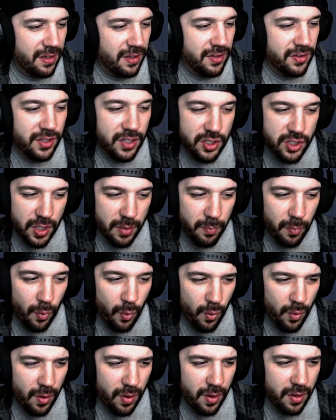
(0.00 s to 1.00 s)
DJ
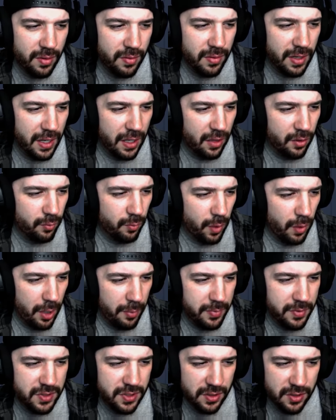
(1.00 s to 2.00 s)
Moore, Allen
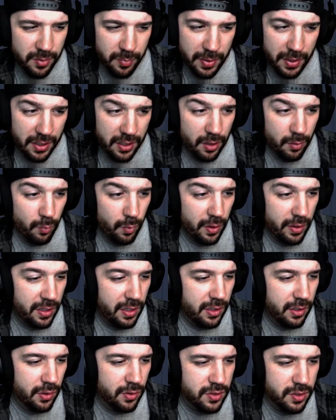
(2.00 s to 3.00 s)
Robinson, depending on where he
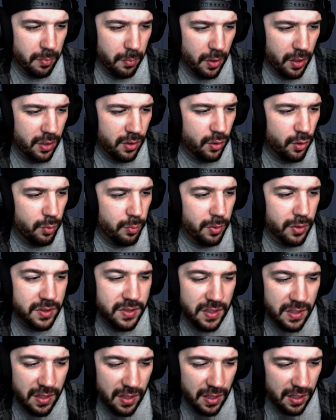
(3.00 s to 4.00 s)
goes, Amari Cooper,
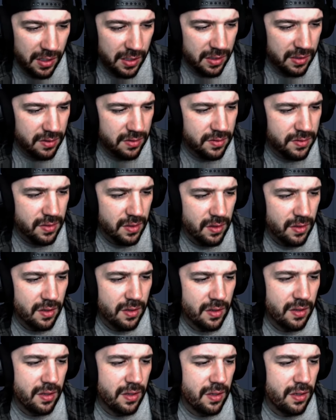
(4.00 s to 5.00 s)
T. Higgins.
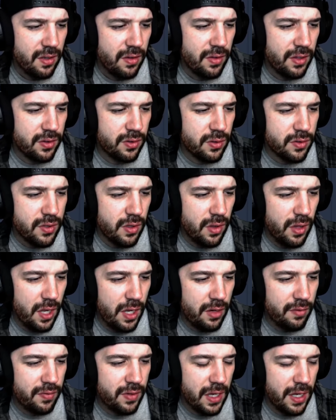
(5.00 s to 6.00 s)
Like, there's a lot
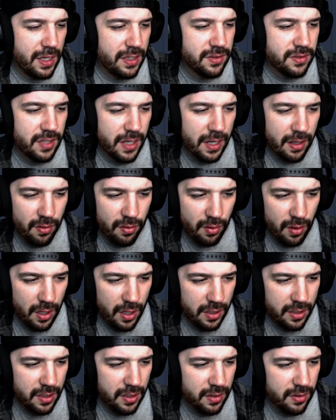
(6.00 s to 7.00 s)
of guys, Tyler
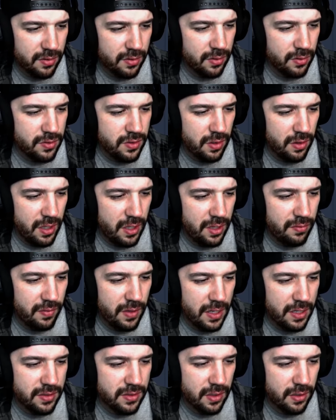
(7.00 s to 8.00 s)
Lockett. There's a lot of
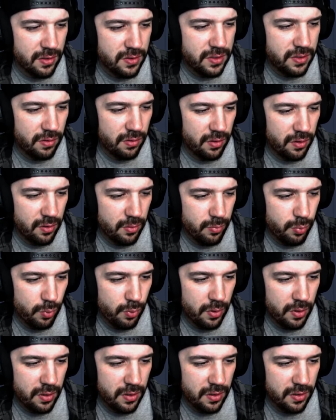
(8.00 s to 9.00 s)
guys that are still on the
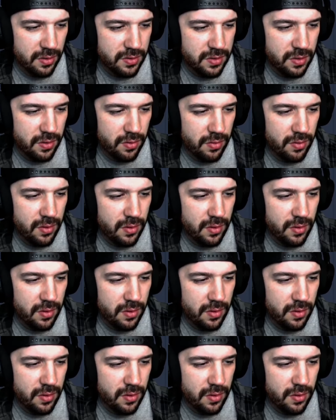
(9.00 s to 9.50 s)
board here, so...